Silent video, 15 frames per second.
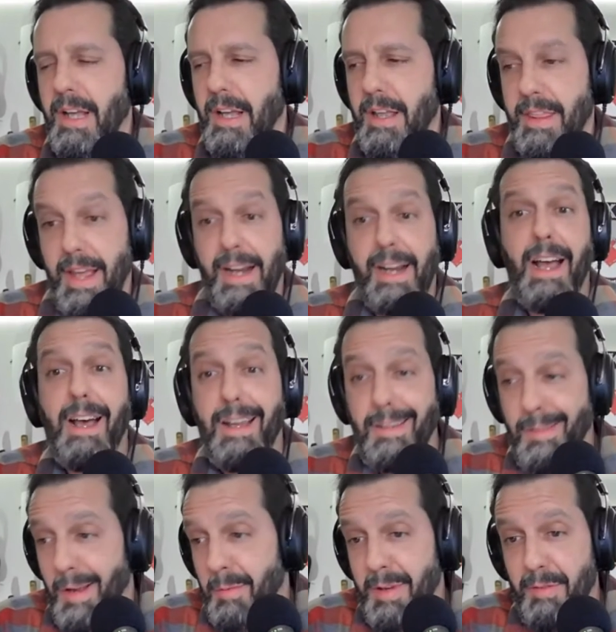Thank
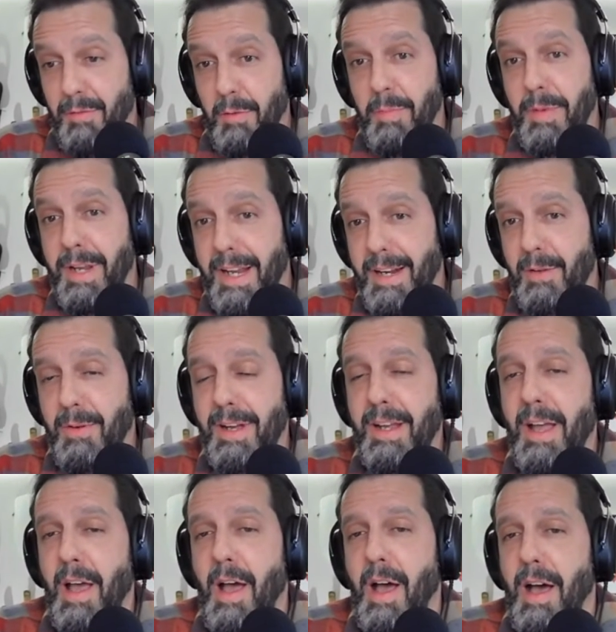God. I mean, for me anyway.
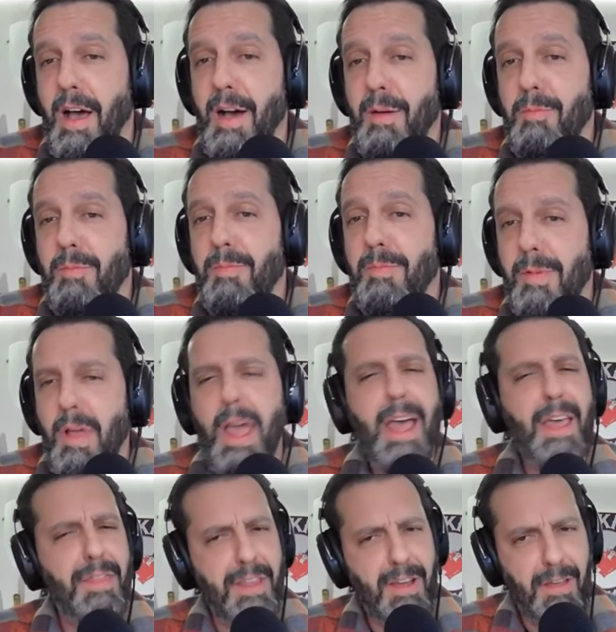Uh,
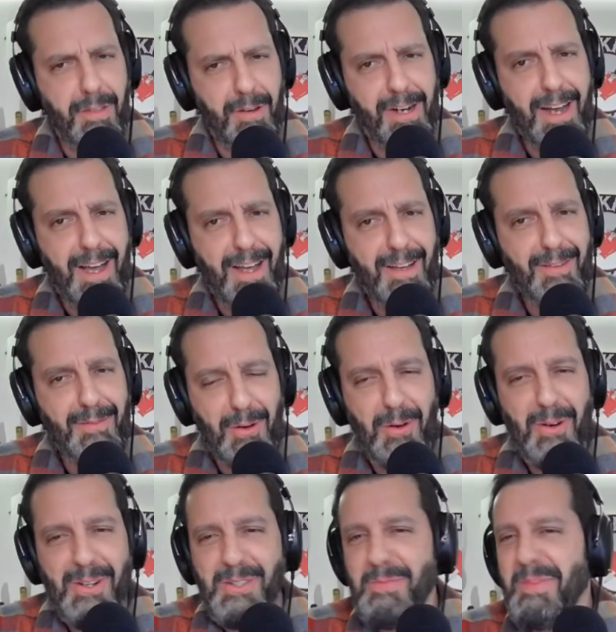and the other yeah. guy, of
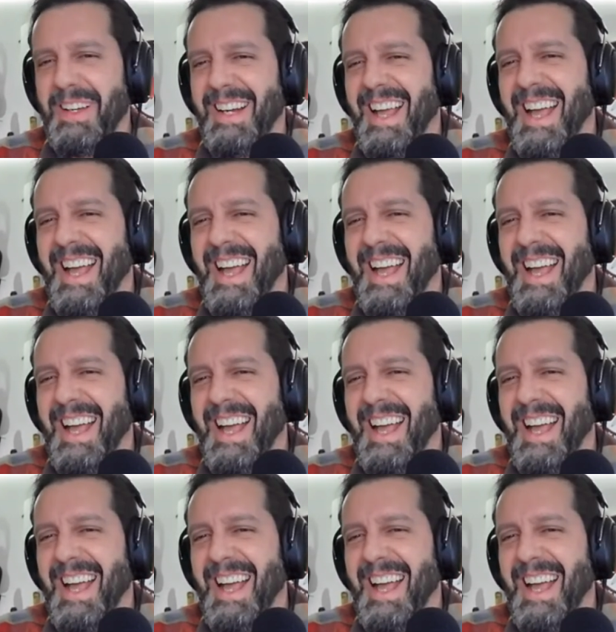course. But